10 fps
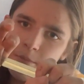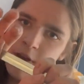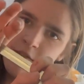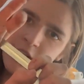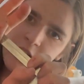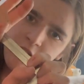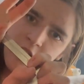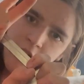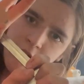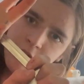pivot
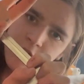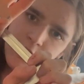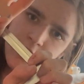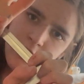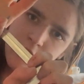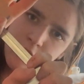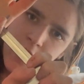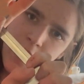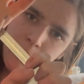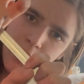itself,
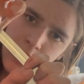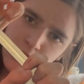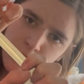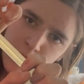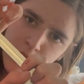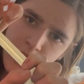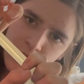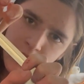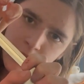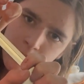grab onto
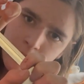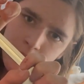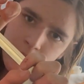another,